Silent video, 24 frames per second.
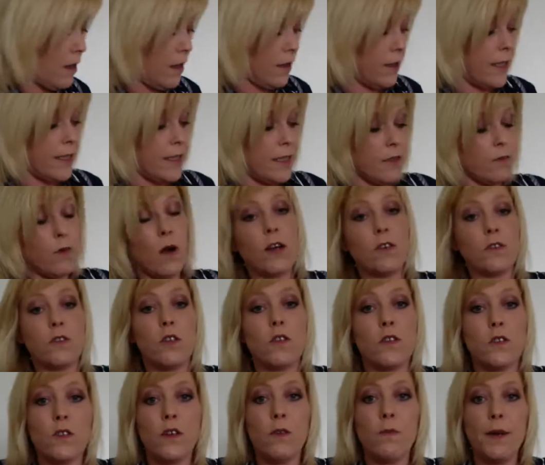This is what's
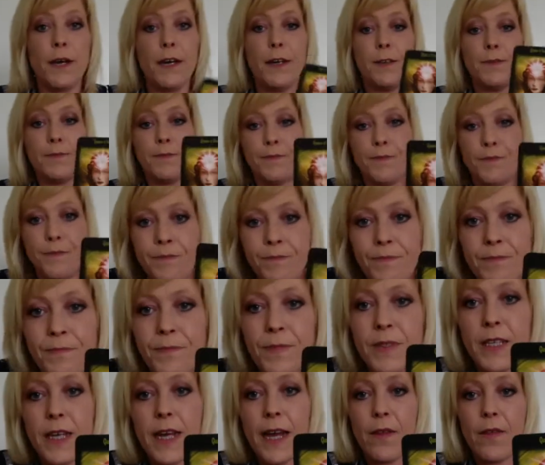just come out
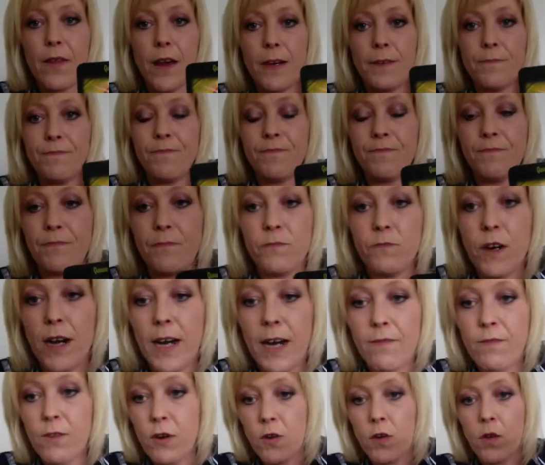together. Right,
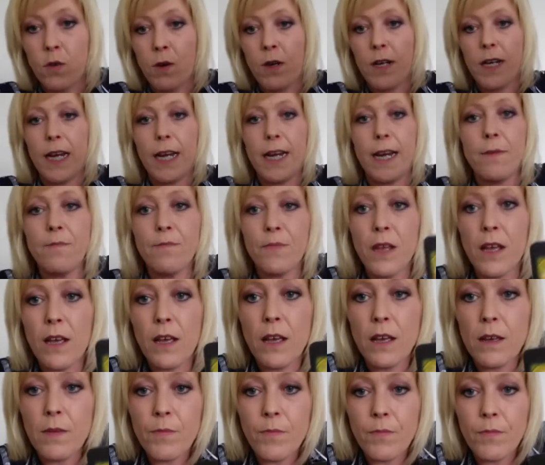I've got another one here.
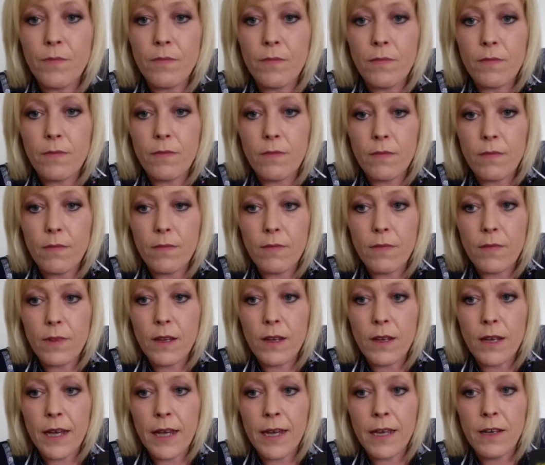
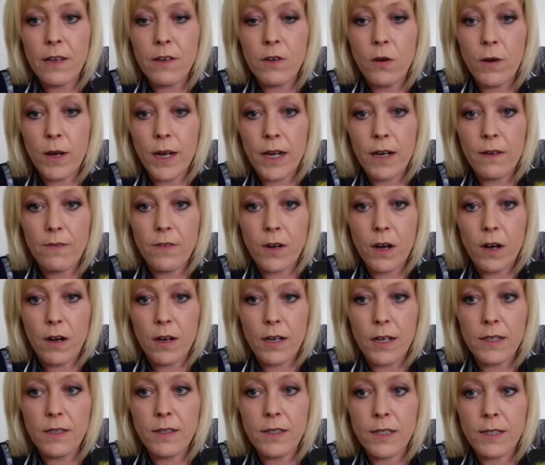King and Queen of
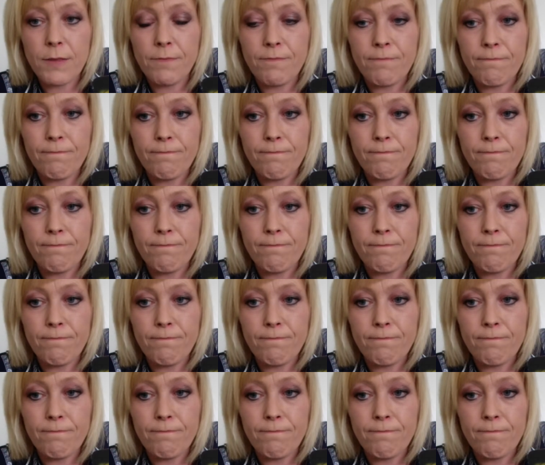Coins.